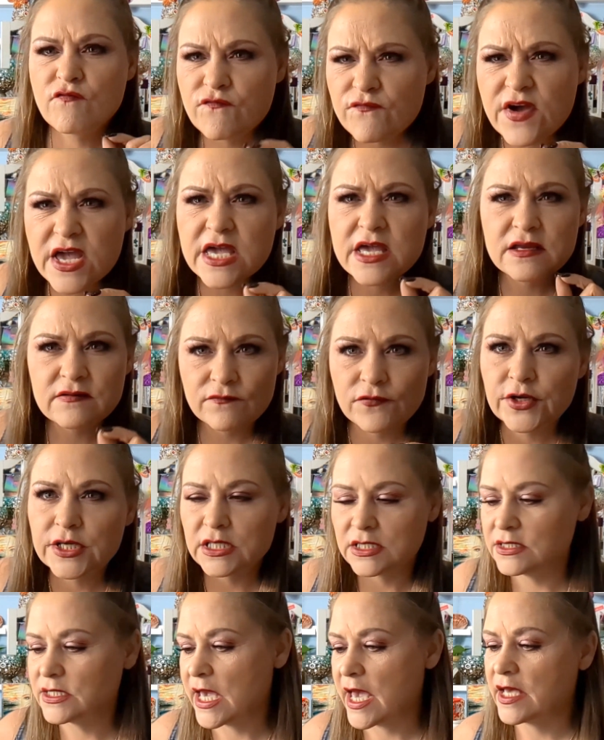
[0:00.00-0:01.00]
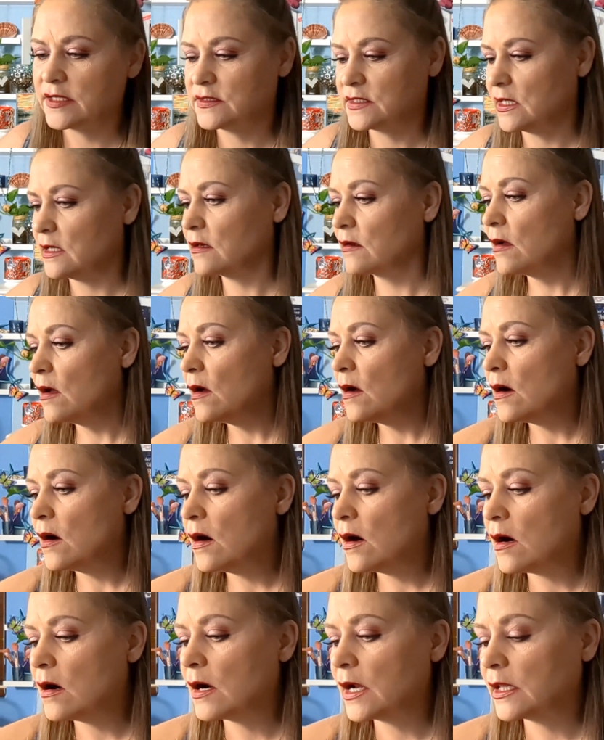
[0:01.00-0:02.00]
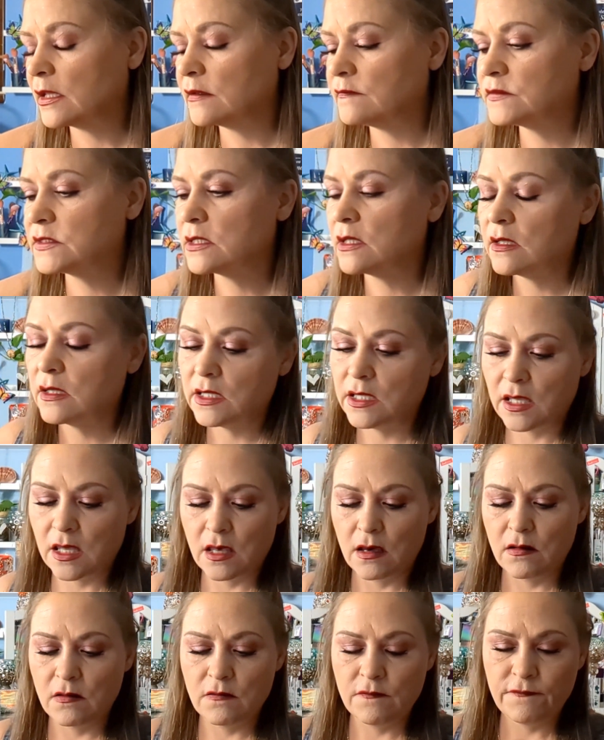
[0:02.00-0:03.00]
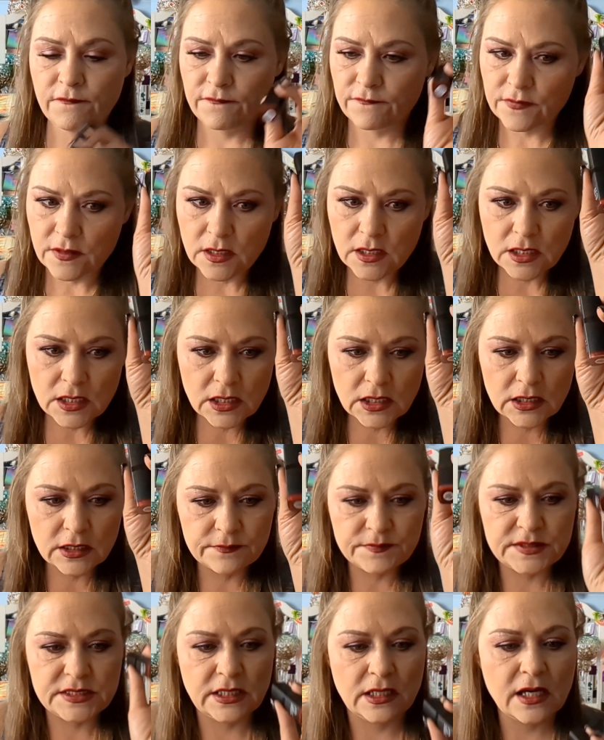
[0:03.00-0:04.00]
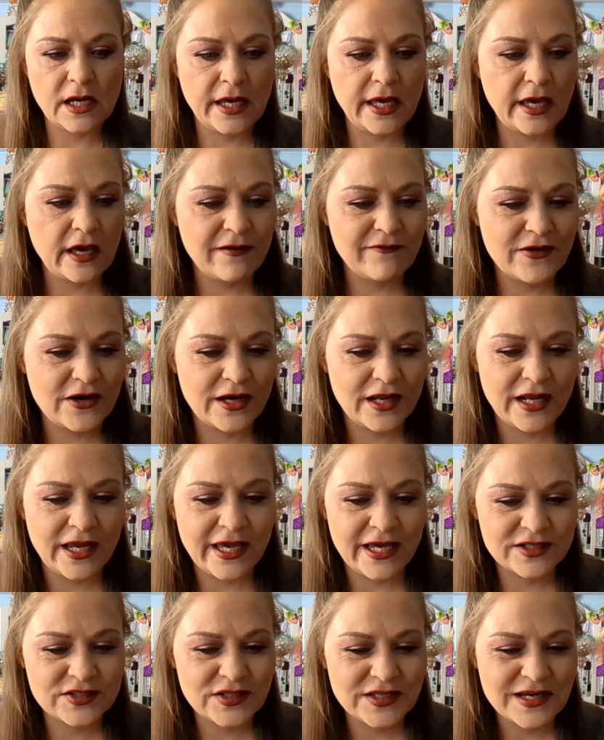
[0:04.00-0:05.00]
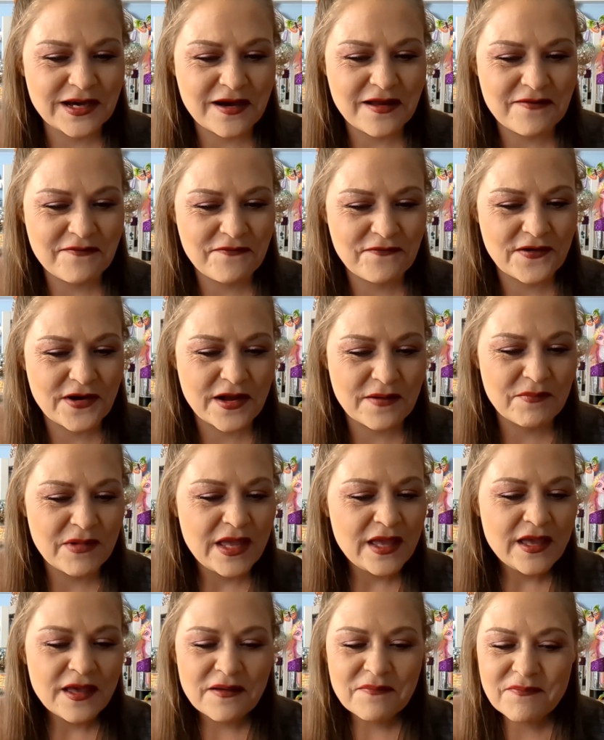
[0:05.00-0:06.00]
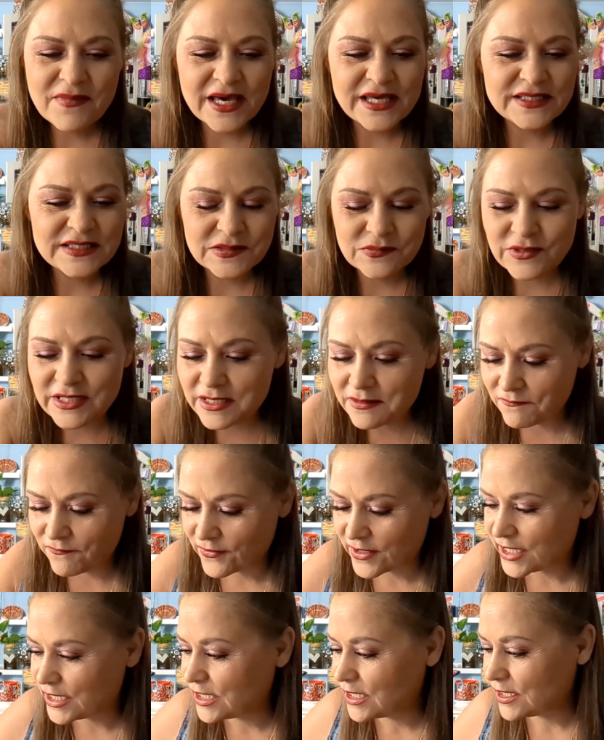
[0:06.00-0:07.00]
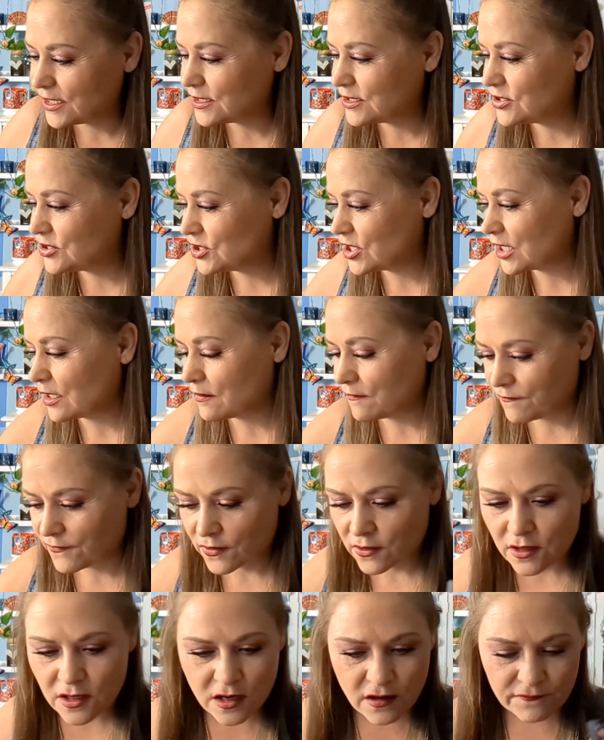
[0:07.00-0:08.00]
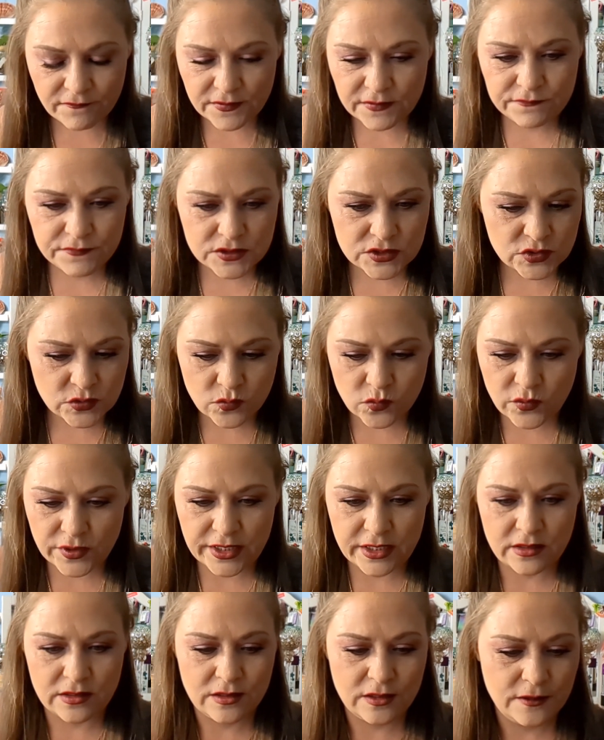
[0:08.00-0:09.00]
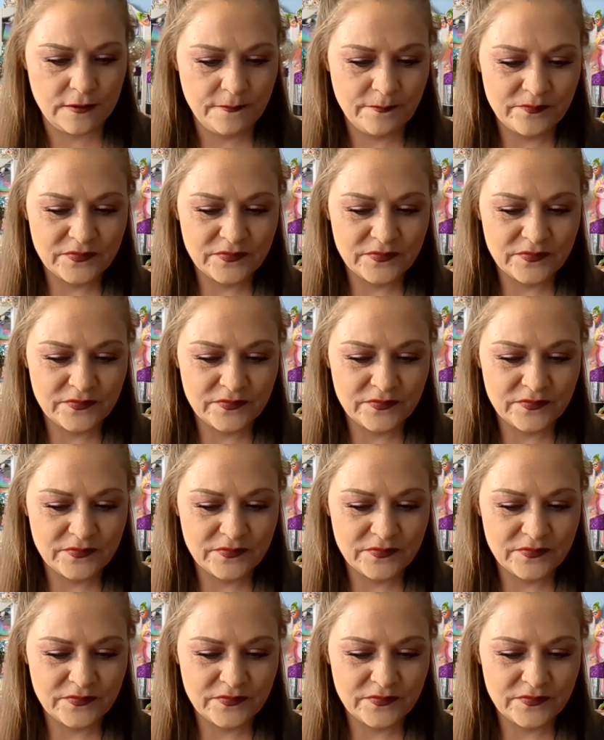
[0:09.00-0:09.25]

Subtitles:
Fan-freaking-tastic. Alright, the e.l.f. lipstick I have on, I actually got from my sweet friend Jennifer off of Twitter.